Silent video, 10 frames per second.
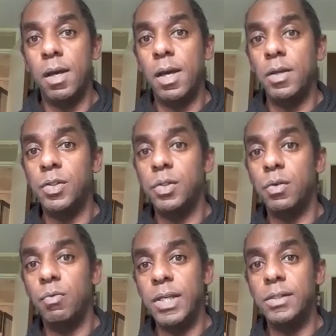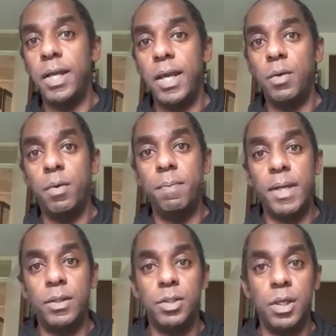has resonated with
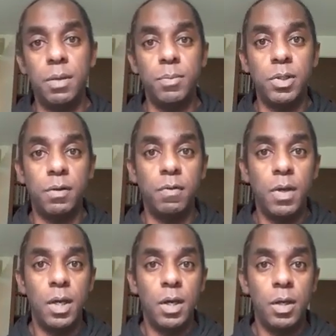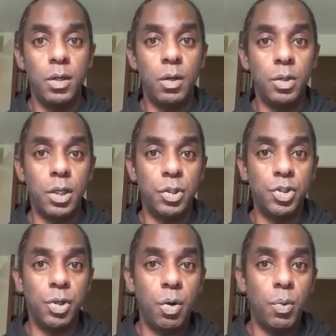me in terms of, you know, the
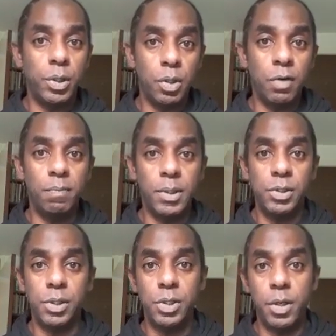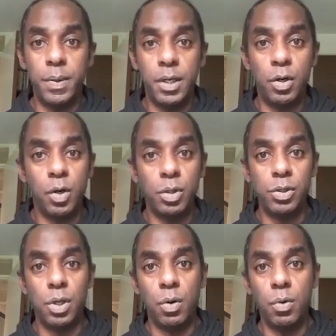control, what the governments are doing, and
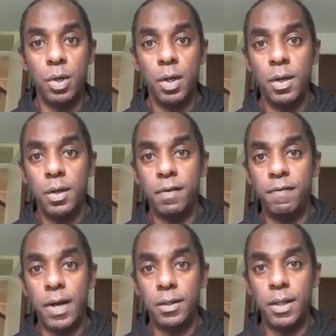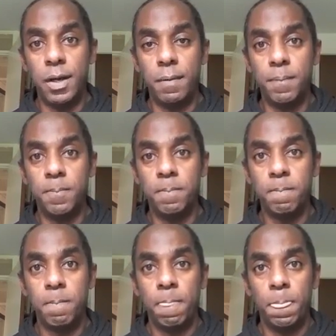also the fact that
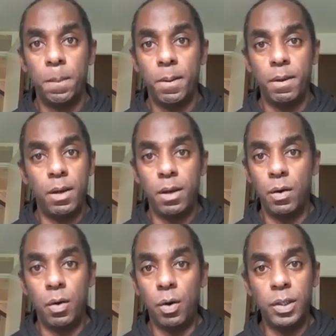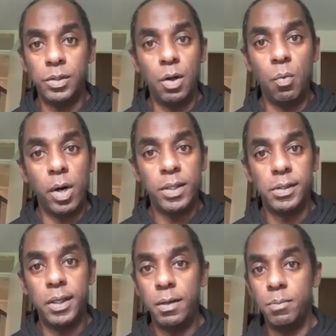all is not what it
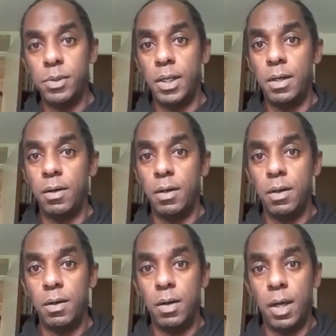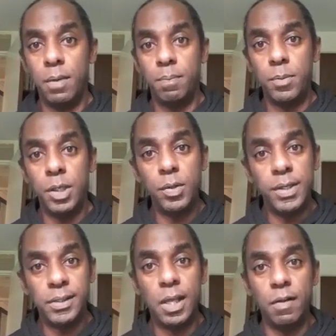seems. And you
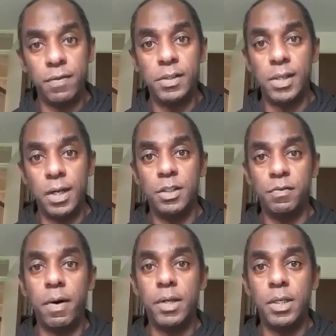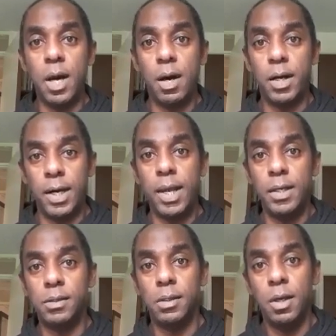yourself have said it's very dark, and it
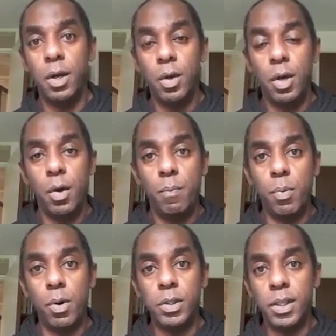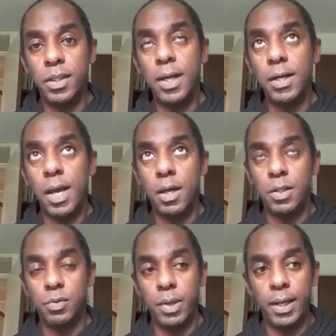is. But the thing that
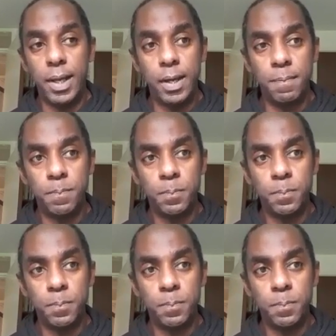is really